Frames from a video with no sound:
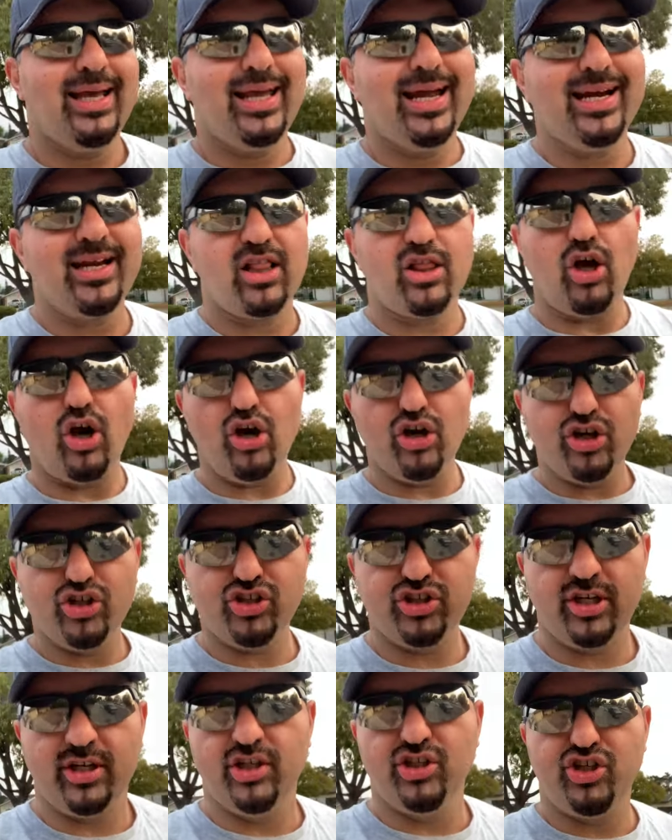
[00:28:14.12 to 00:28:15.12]
in a
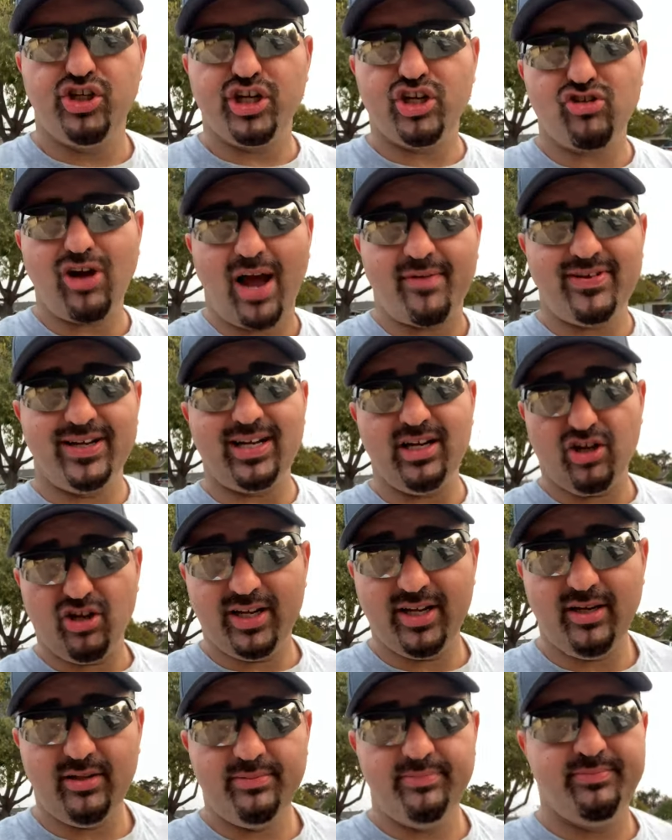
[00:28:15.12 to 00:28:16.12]
large geographic
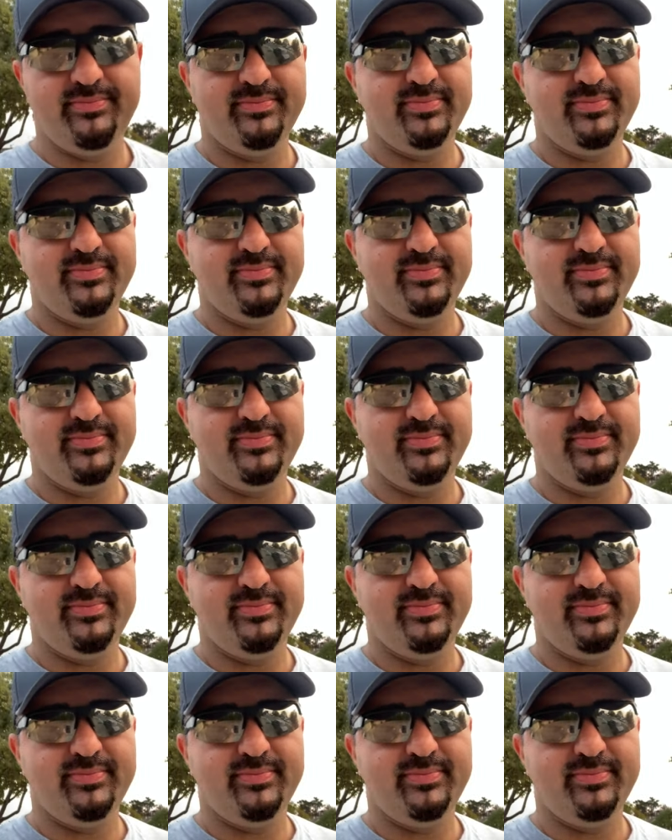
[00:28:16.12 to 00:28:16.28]
area,